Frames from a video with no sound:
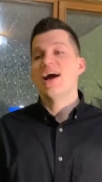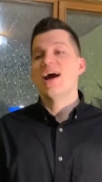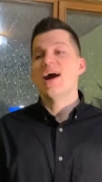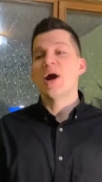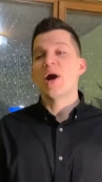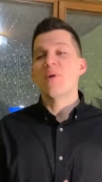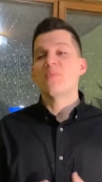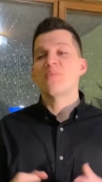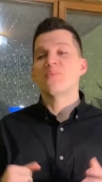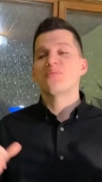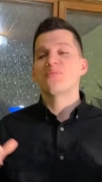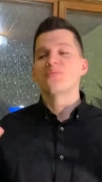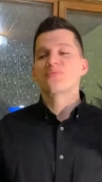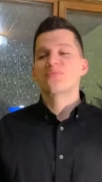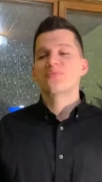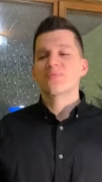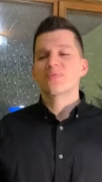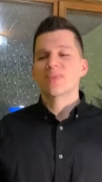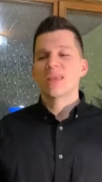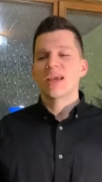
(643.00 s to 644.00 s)

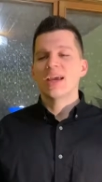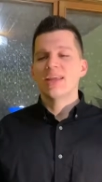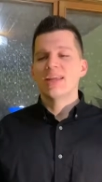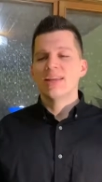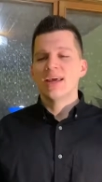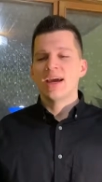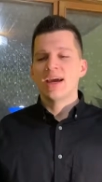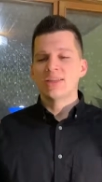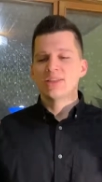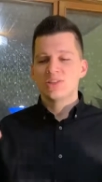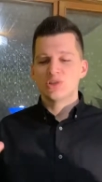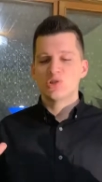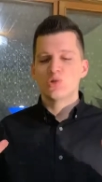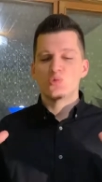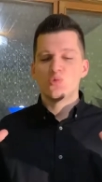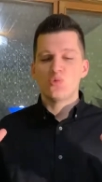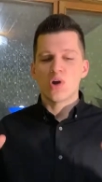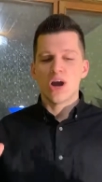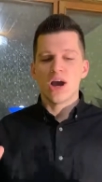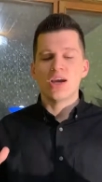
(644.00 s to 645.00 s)
And
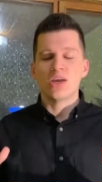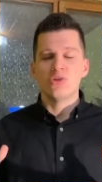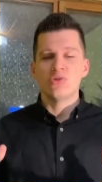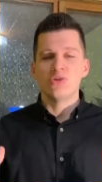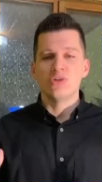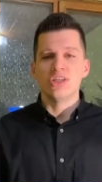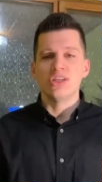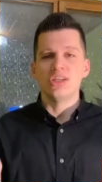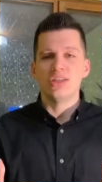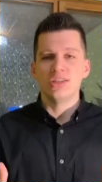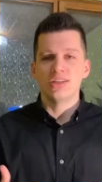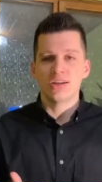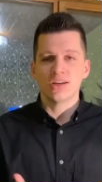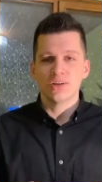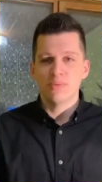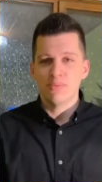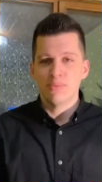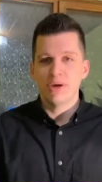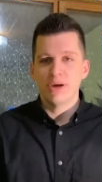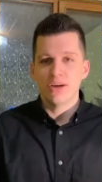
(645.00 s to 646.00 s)
that's why you need a
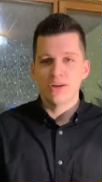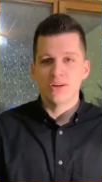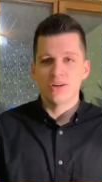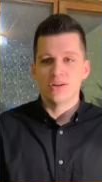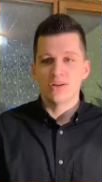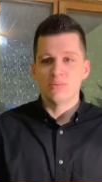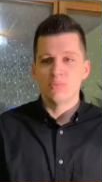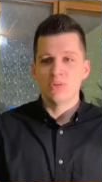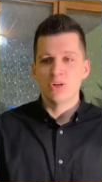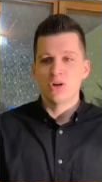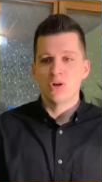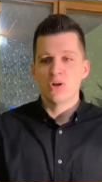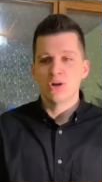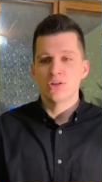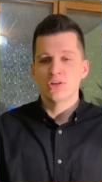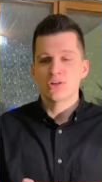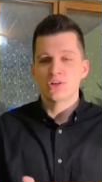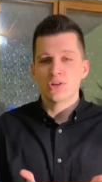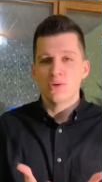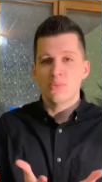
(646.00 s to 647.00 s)
competitor,
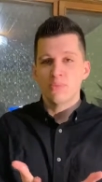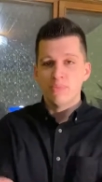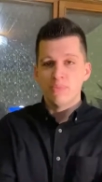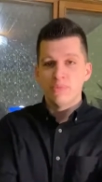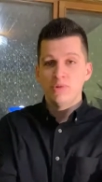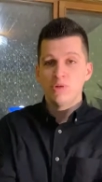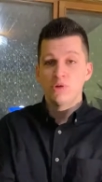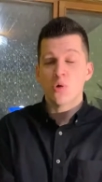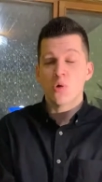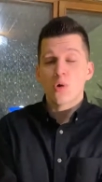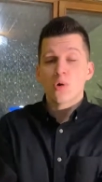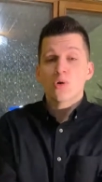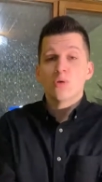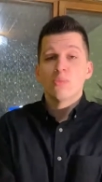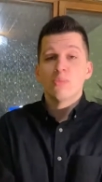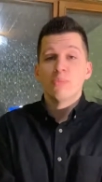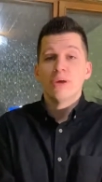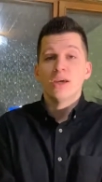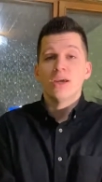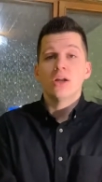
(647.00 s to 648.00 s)
because your
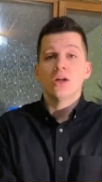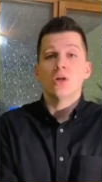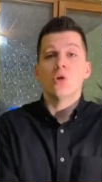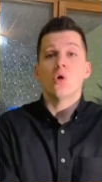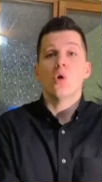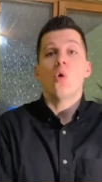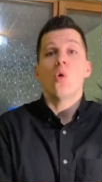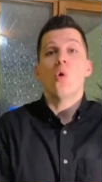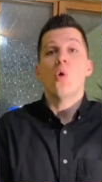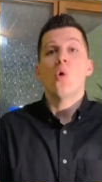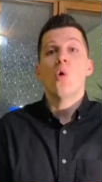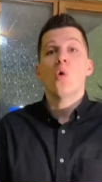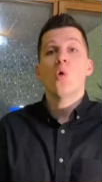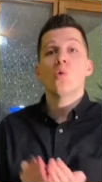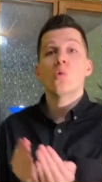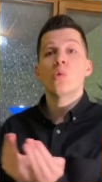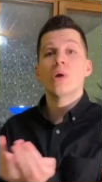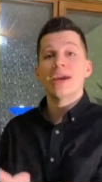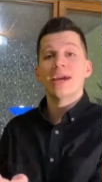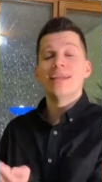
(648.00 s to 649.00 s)
competitor
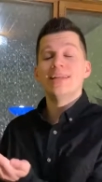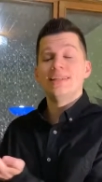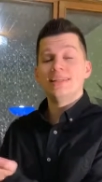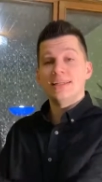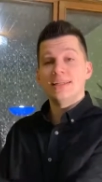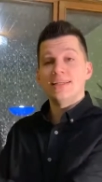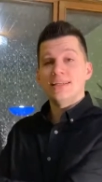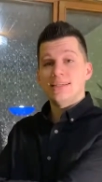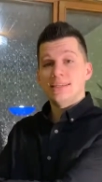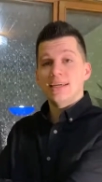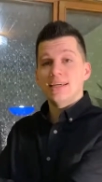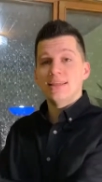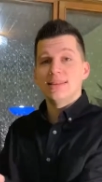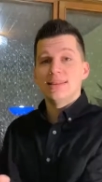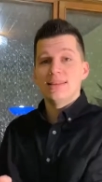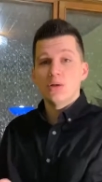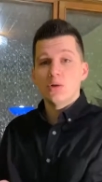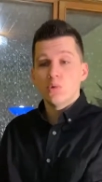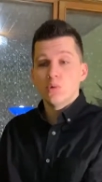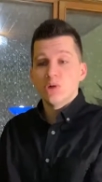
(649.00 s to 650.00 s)
already
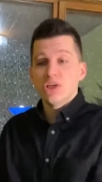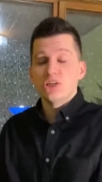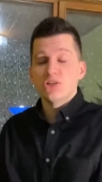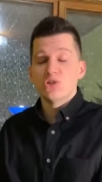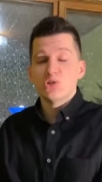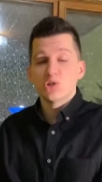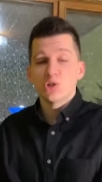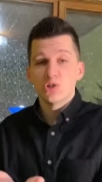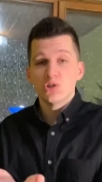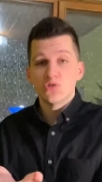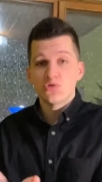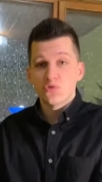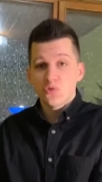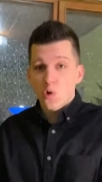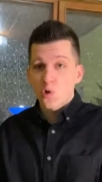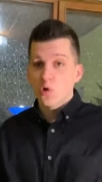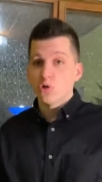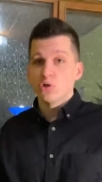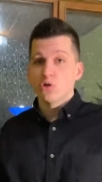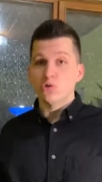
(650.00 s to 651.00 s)
did the research
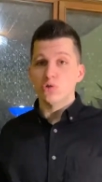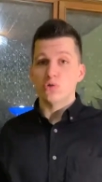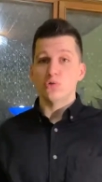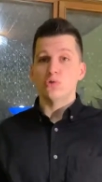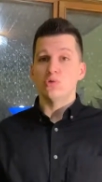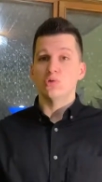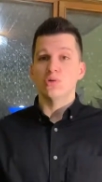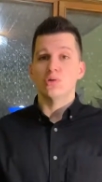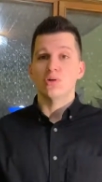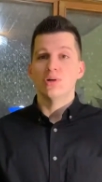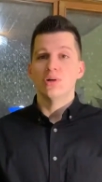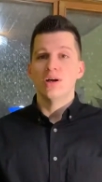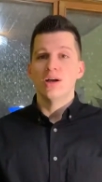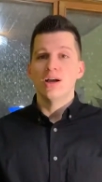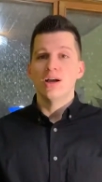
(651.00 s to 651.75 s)
for you.